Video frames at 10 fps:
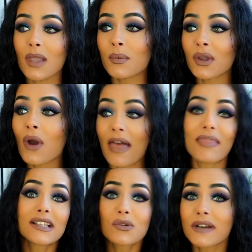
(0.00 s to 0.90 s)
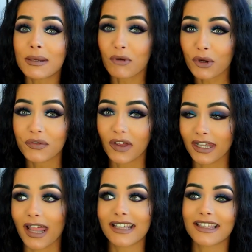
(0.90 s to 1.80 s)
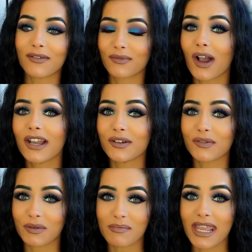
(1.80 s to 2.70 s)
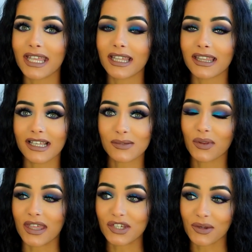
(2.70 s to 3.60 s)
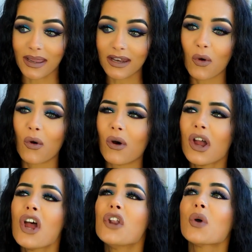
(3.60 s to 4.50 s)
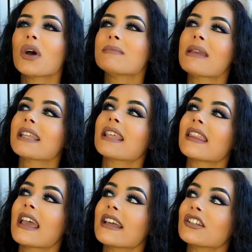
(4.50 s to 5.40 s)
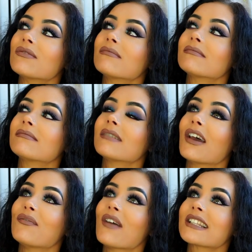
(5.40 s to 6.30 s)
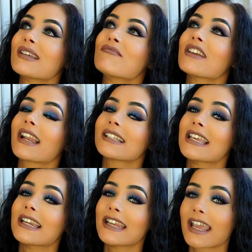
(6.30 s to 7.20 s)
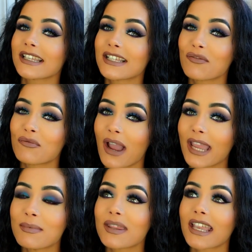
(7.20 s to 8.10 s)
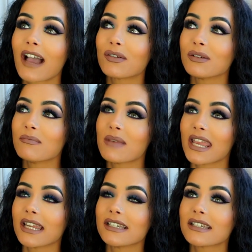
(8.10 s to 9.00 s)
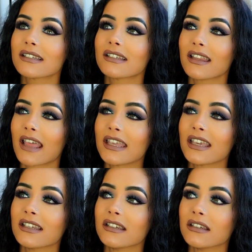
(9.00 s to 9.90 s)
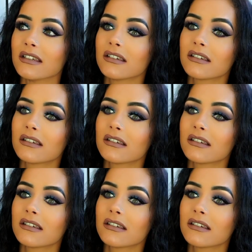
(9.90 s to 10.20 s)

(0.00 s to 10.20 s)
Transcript: we, and that's already proven. Like they've kind of admitted that that's what they're doing, or not admitted that they're affecting reality in a negative way, but they have admitted that they can